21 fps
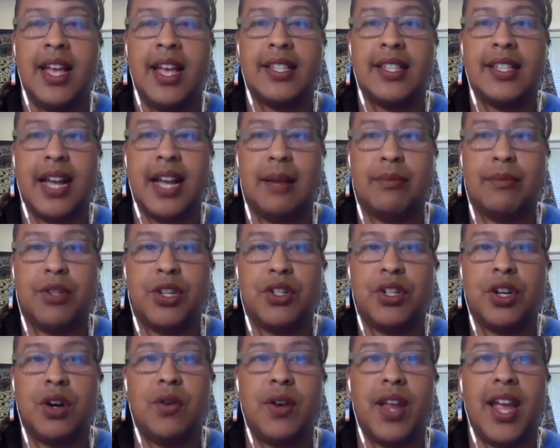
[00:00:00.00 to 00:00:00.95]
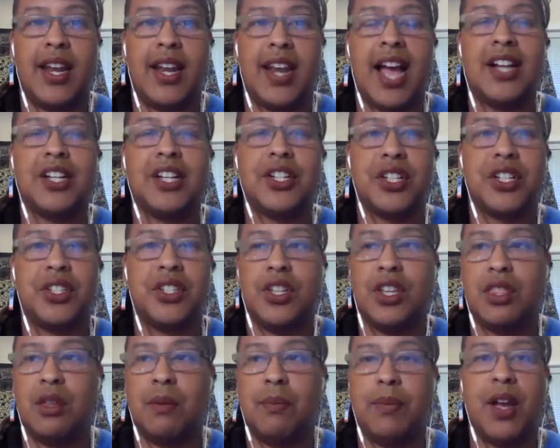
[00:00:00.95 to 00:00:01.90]
it's time to donate not just
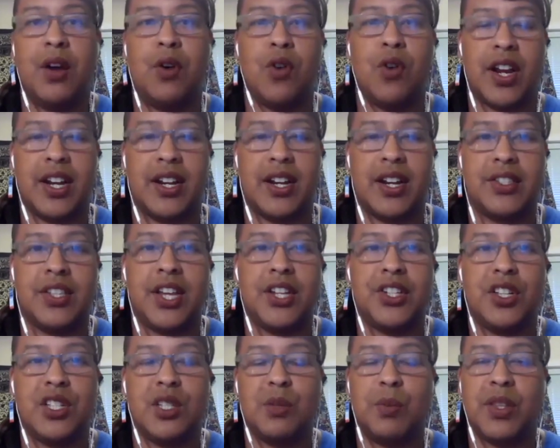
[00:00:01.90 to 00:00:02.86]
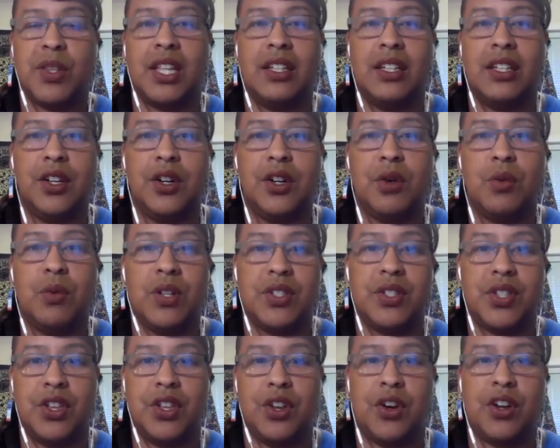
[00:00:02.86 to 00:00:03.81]
to the big organizations, but the little
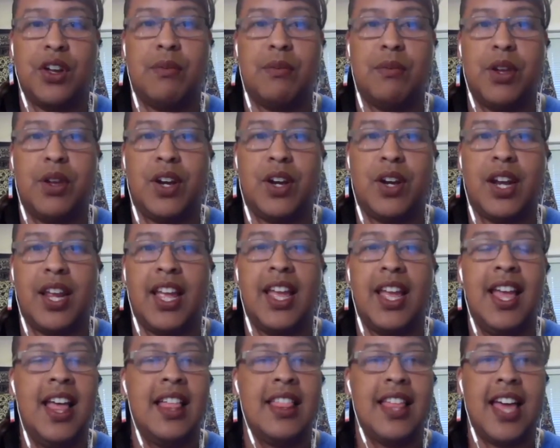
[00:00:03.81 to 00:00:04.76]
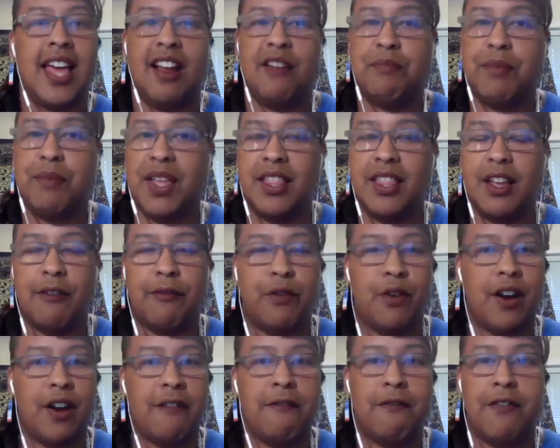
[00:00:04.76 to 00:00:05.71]
ones in your community that have been there
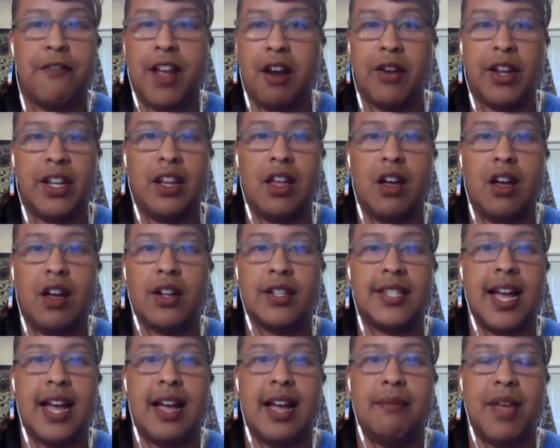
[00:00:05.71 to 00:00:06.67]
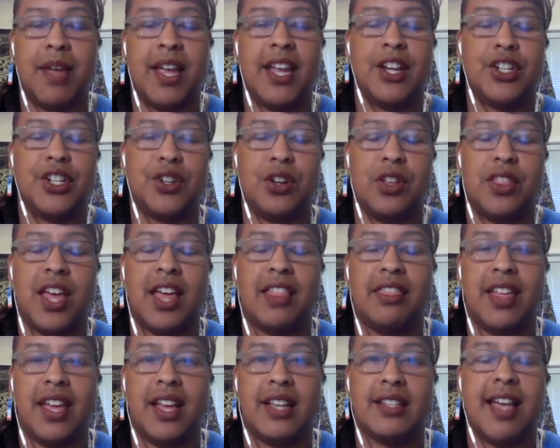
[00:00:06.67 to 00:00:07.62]
for a very long time, making sure
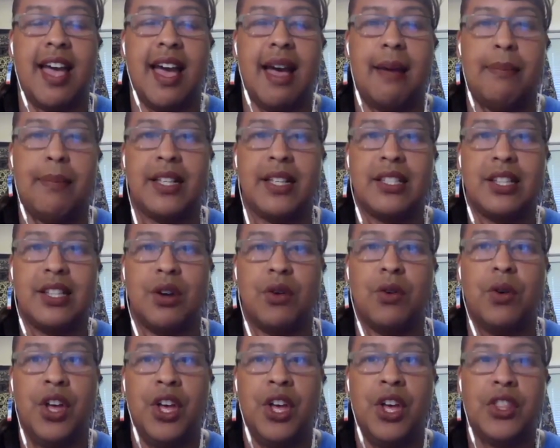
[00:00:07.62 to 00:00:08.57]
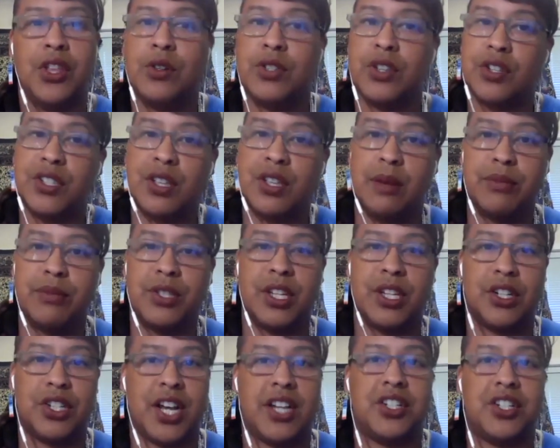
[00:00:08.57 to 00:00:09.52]
that things happen. So those are some
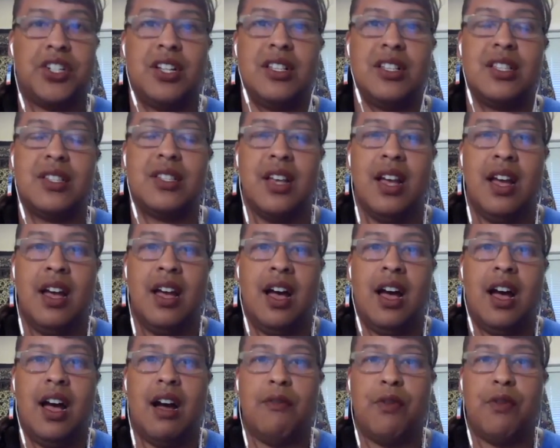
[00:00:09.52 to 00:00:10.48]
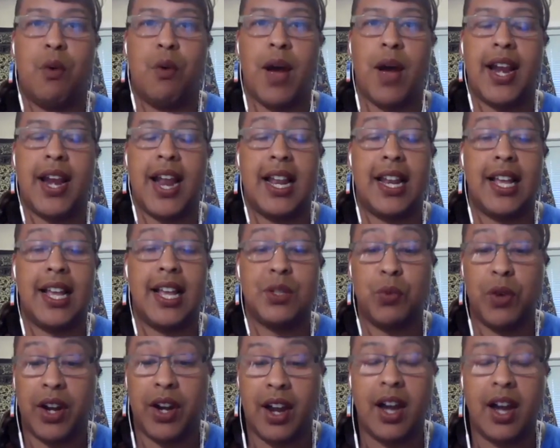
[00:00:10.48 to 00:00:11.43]
suggestions for white allies.
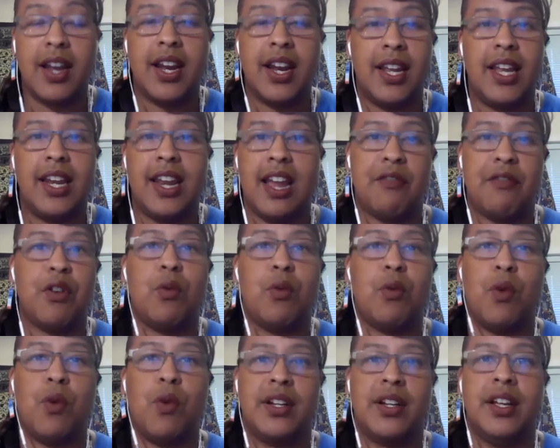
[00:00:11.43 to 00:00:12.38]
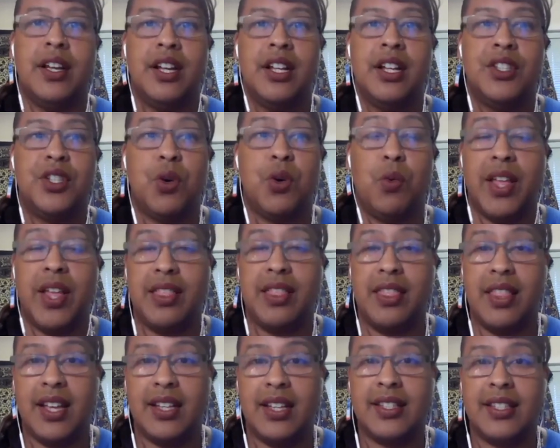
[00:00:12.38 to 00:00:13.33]
We're going to need everyone to win
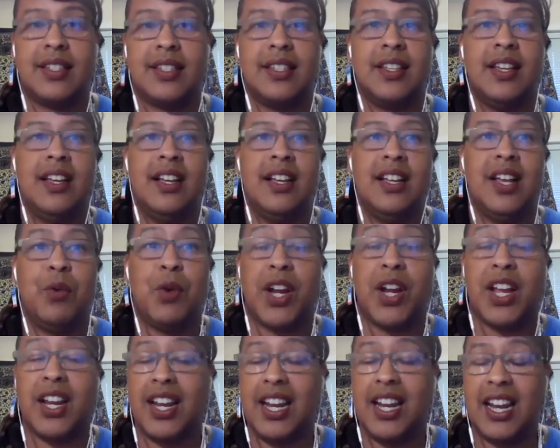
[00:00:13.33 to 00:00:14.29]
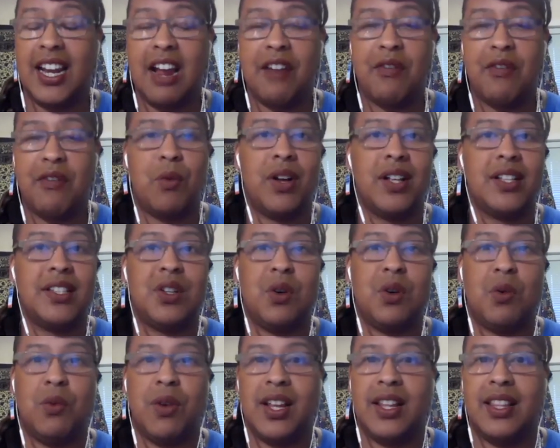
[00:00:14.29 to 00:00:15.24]
this. We're going to need everyone
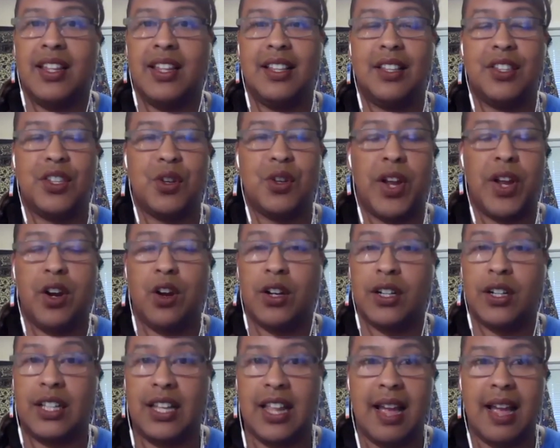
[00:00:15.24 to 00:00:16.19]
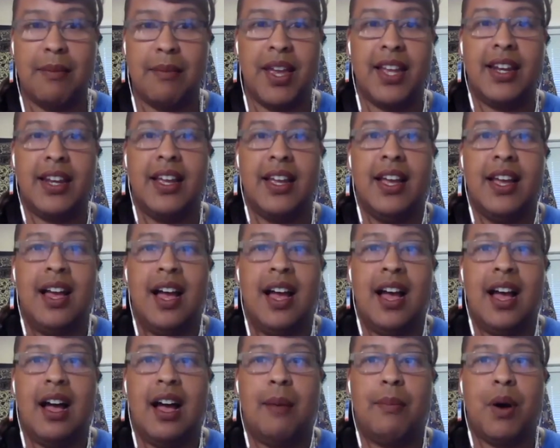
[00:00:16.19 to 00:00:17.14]
to win on climate,
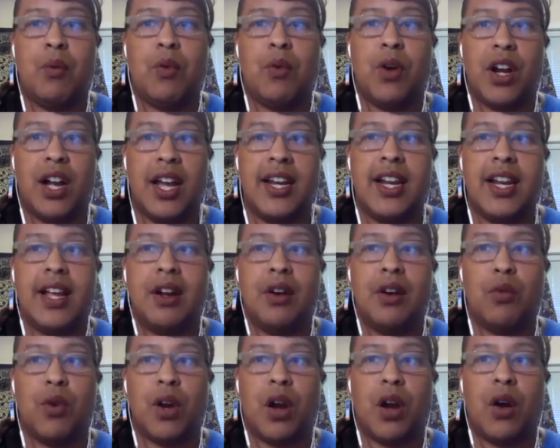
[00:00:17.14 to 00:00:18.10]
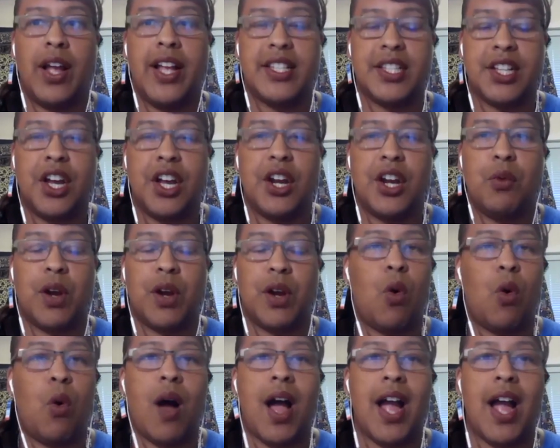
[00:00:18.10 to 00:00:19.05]
but it's going to
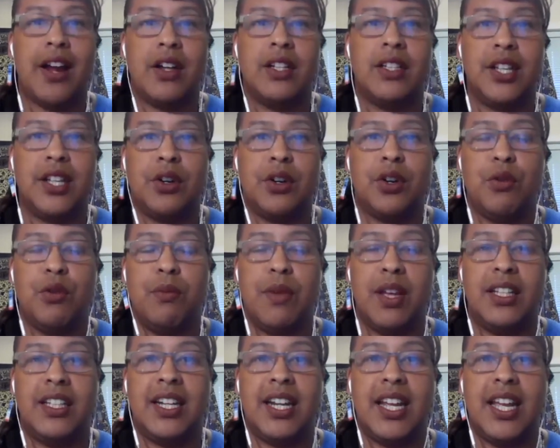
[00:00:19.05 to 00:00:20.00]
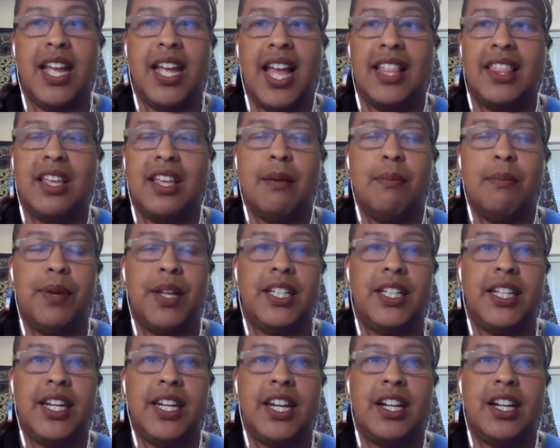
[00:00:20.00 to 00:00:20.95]
require a little humility and the
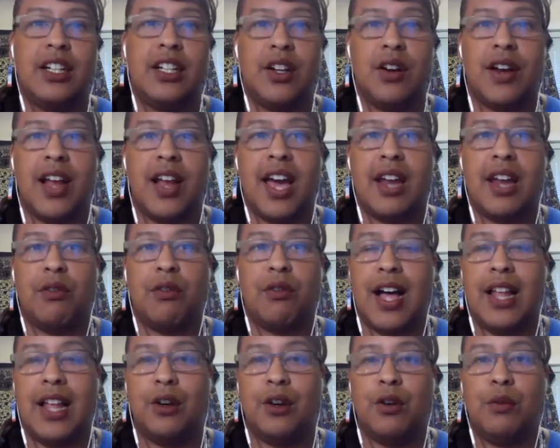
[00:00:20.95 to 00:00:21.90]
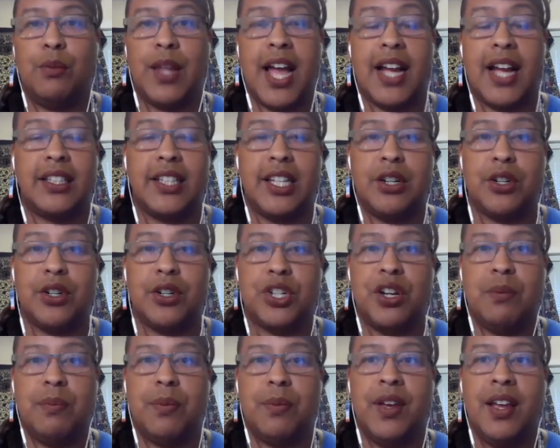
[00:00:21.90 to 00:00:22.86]
ability to learn how to follow Black
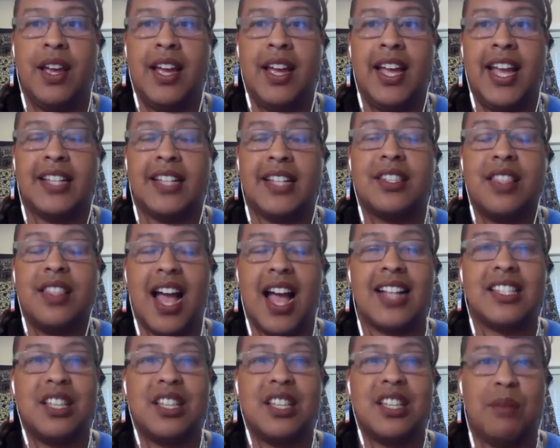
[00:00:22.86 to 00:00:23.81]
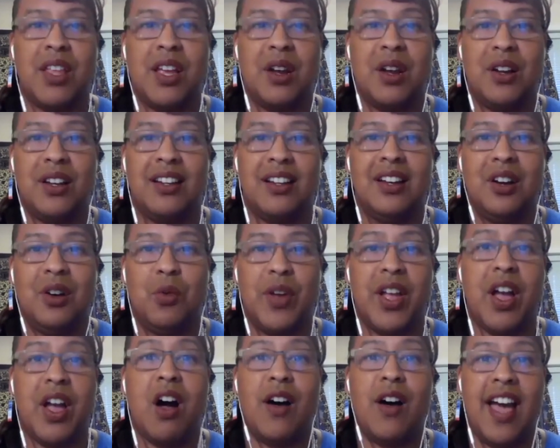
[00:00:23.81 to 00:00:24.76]
leadership. It's not something
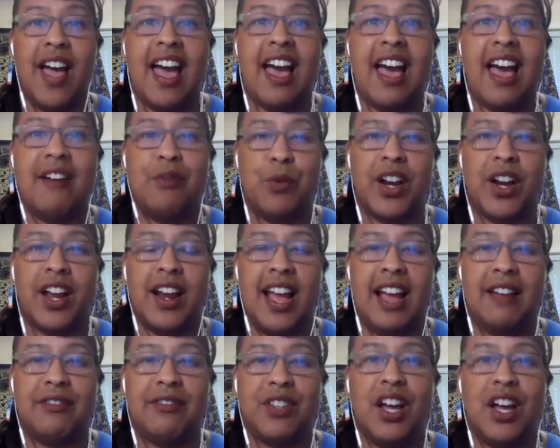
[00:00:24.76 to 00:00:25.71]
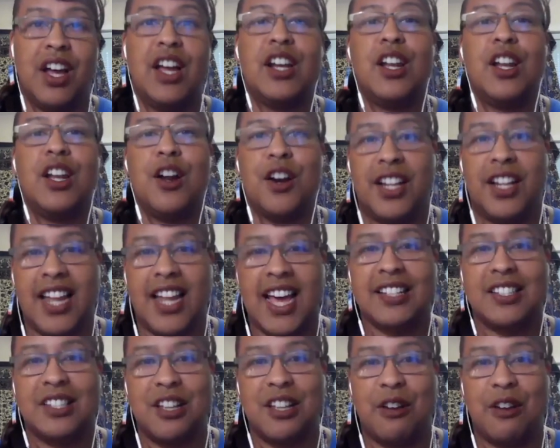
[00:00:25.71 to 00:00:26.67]
we all have. We're going to have to unlearn a lot
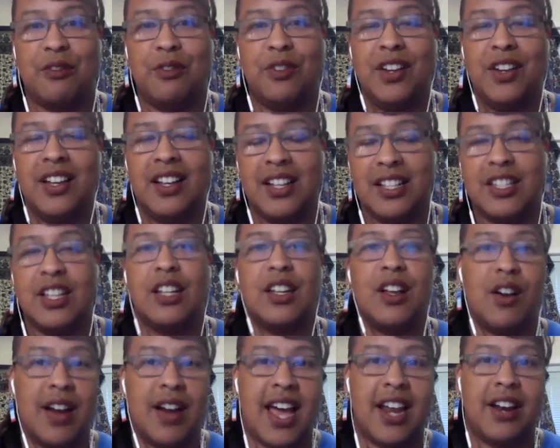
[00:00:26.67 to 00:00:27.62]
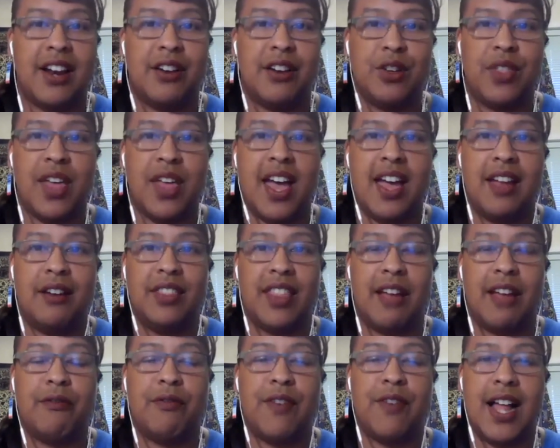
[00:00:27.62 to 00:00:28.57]
of stuff to learn how to do
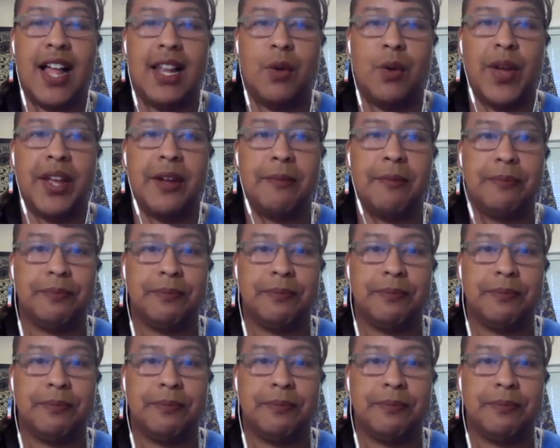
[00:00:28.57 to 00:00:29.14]
that following.